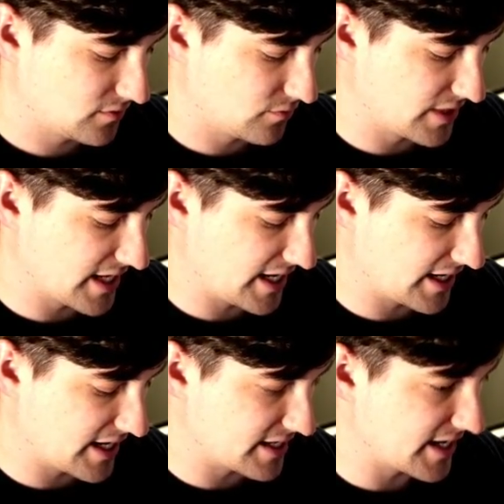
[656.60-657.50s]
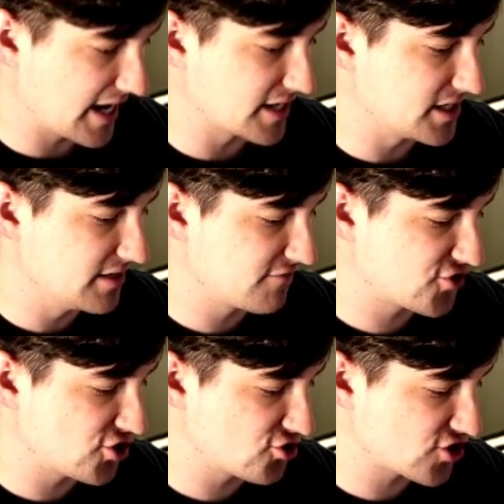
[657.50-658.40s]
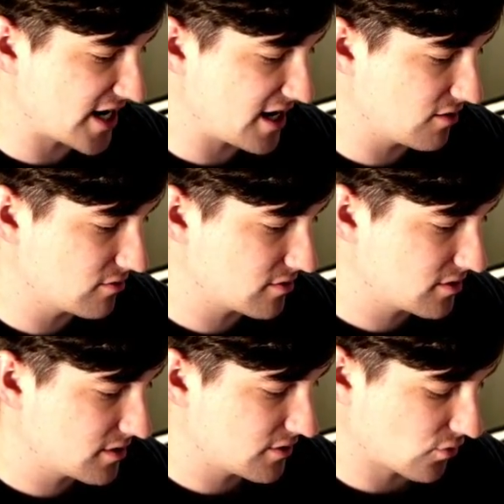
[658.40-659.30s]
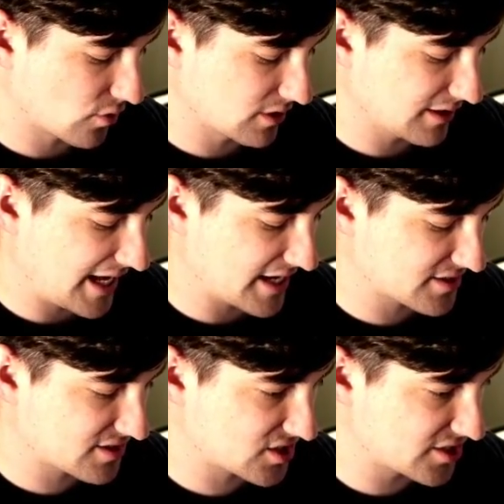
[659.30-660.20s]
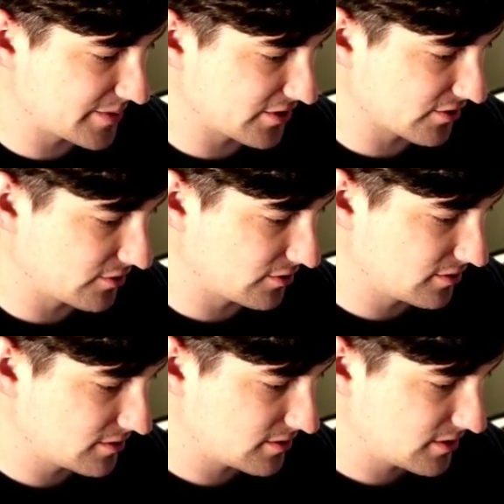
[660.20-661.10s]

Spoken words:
We got a naive Chinchou, relaxed Smeargle,